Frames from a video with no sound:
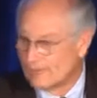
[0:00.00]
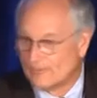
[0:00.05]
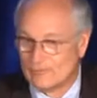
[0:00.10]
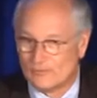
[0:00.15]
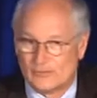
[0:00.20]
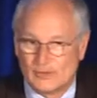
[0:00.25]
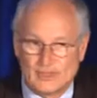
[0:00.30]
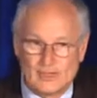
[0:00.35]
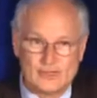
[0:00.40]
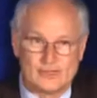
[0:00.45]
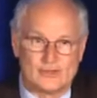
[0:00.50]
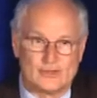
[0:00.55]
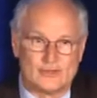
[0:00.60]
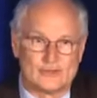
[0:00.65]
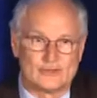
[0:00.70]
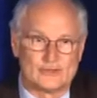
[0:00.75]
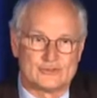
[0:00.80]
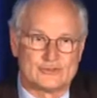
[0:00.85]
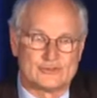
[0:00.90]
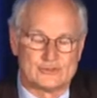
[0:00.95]

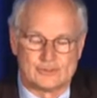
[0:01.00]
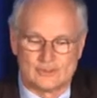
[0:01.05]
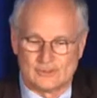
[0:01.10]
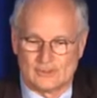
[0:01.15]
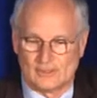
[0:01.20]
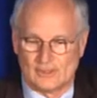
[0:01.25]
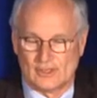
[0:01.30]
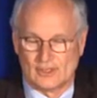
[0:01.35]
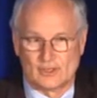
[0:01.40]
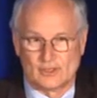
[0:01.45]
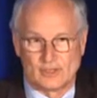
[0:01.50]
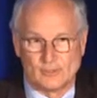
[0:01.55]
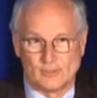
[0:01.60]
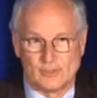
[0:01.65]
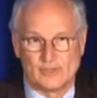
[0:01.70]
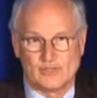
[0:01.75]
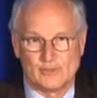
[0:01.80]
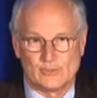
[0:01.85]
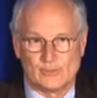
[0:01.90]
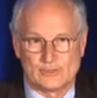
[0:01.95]
videos
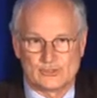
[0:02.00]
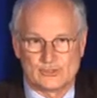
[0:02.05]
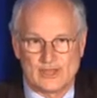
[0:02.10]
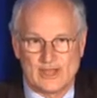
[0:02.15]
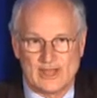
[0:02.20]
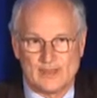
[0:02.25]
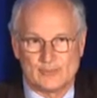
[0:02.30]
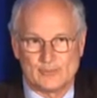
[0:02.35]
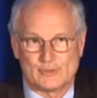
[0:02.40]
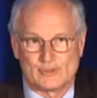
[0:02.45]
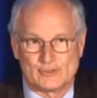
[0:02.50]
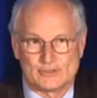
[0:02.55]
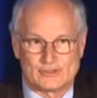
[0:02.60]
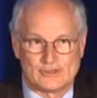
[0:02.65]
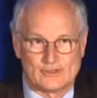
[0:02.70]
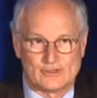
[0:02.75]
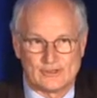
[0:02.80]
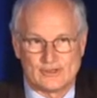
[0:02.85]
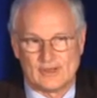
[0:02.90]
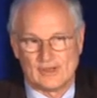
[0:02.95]
complete with
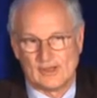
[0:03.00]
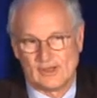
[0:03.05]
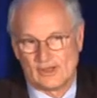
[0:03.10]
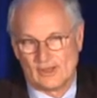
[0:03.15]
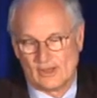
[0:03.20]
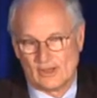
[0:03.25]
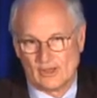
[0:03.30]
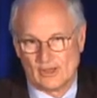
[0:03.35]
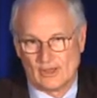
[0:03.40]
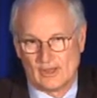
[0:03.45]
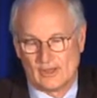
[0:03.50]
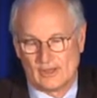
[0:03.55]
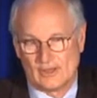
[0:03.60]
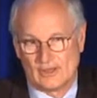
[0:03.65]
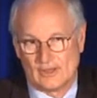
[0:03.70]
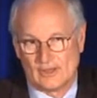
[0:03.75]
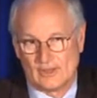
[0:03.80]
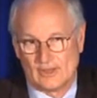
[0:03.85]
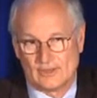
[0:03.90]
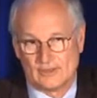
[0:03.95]
chapters on,
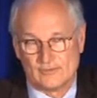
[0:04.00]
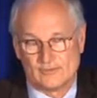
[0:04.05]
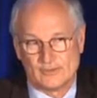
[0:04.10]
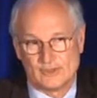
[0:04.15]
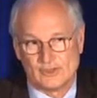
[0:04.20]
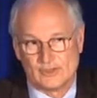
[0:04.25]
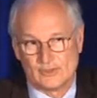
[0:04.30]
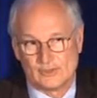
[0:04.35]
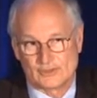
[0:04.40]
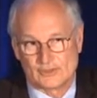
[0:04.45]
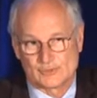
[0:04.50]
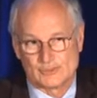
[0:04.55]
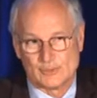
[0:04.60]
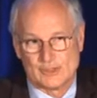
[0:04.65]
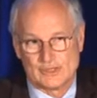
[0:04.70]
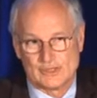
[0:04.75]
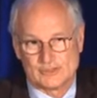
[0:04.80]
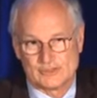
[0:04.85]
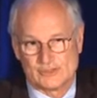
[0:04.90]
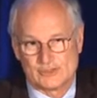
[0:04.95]
and the video
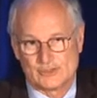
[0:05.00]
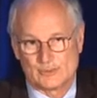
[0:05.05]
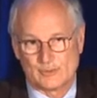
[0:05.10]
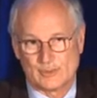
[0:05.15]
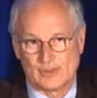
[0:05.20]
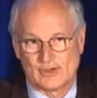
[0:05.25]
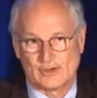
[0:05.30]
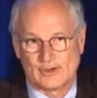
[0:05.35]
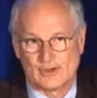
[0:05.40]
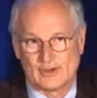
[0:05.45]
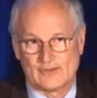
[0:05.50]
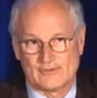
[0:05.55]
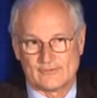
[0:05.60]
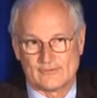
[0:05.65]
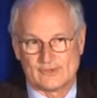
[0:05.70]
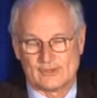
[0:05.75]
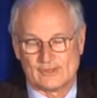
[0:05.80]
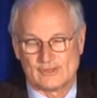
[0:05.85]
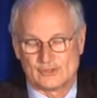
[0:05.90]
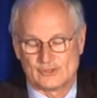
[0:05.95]
explains each
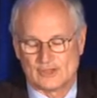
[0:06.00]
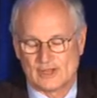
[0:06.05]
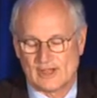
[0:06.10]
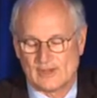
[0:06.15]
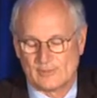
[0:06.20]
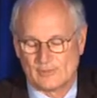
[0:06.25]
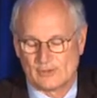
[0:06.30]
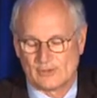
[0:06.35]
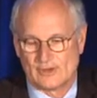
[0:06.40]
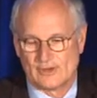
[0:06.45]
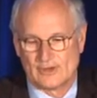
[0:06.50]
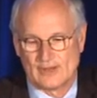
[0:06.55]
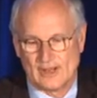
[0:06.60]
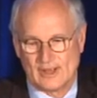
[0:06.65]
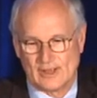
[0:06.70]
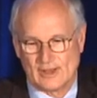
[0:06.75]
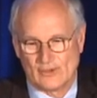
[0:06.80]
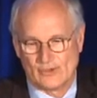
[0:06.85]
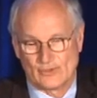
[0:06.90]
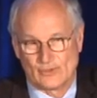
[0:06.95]
paragraph in the chapter on
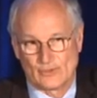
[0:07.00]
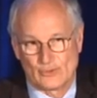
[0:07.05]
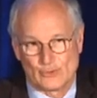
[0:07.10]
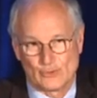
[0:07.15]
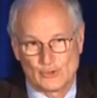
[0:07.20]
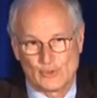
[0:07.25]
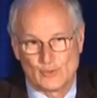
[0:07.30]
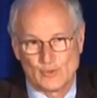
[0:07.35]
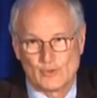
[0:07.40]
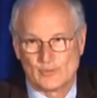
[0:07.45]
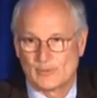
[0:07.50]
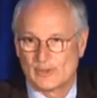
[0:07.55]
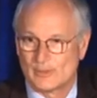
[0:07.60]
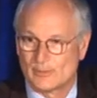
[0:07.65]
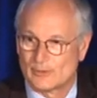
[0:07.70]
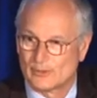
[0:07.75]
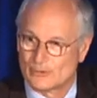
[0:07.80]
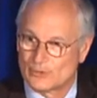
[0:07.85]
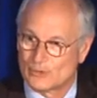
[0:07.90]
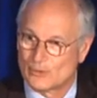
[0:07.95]
how 31
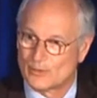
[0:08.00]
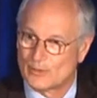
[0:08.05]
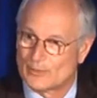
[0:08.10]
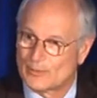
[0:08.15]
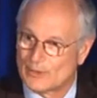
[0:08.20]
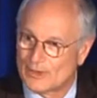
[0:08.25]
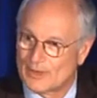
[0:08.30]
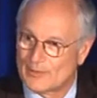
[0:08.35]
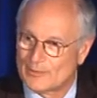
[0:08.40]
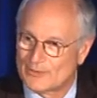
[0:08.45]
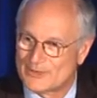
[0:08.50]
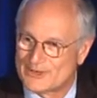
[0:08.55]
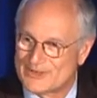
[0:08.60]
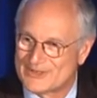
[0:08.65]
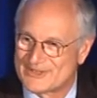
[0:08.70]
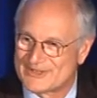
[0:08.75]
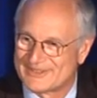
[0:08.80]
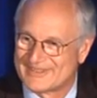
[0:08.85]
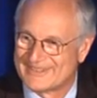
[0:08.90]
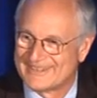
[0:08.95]
people do a Whipple
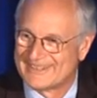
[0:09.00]
operation.